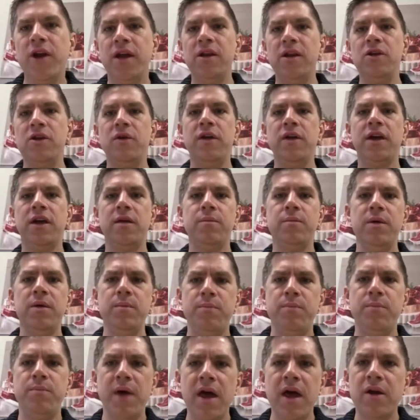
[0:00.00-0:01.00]
I didn't know they could be
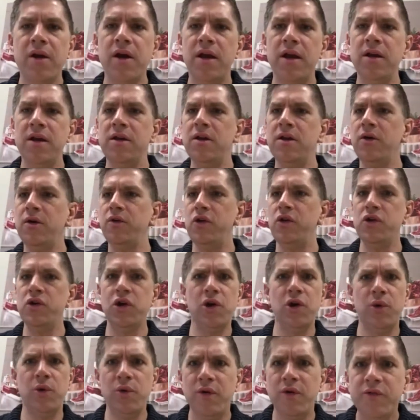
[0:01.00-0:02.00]
better. I didn't know that you
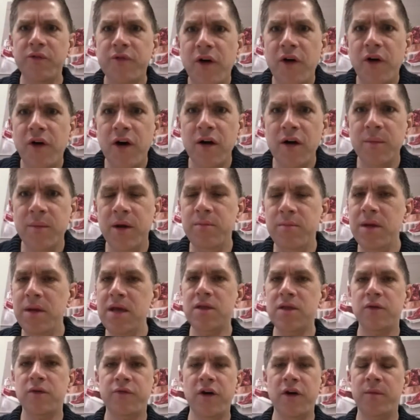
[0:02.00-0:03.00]
could go to a farm and
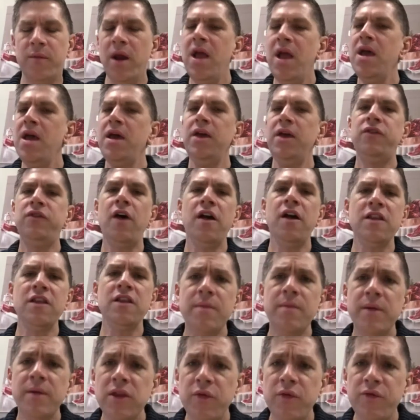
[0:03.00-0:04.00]
meet the farmer. He talked
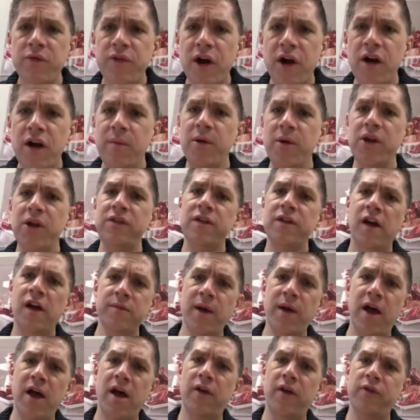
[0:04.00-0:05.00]
about the farmer. He
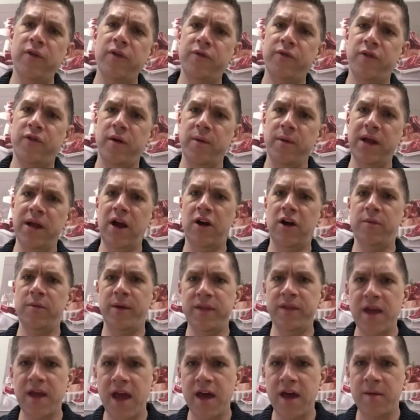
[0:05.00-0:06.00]
talked about how the farmer cared
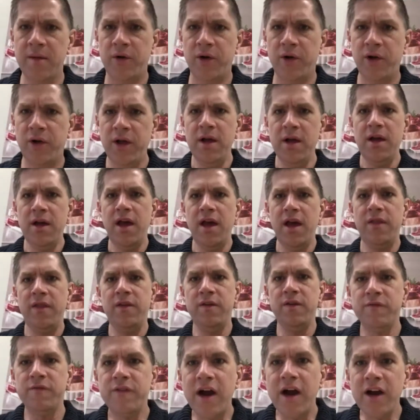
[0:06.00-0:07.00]
about the animal and
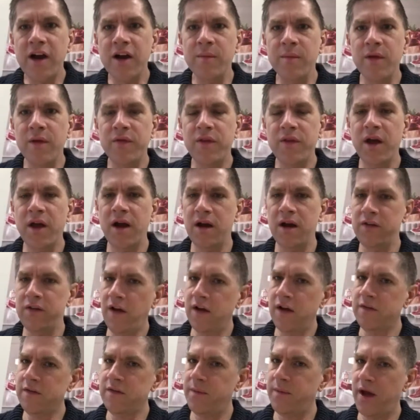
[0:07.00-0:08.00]
the environment there. He
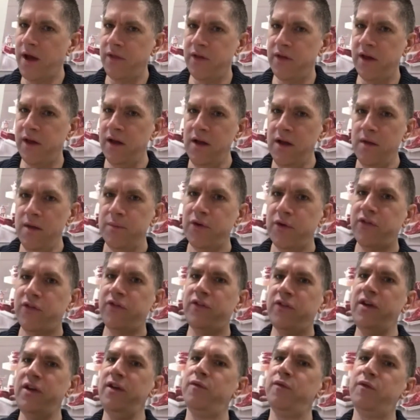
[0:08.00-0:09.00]
talked about the
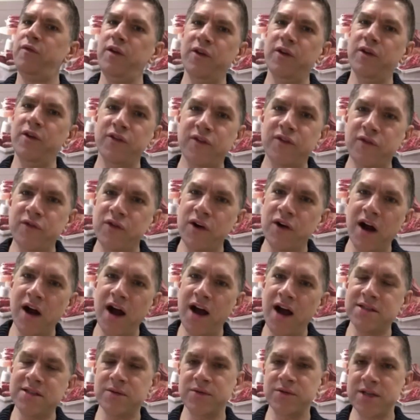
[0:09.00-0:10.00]
pristine fields of
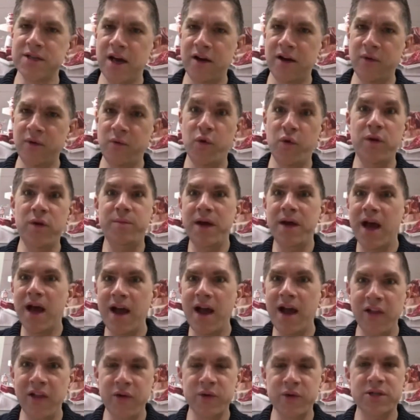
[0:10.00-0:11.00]
grass. It was out on Whidbey
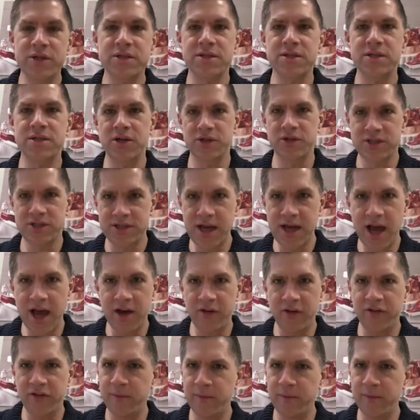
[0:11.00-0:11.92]
Island, which is near Seattle.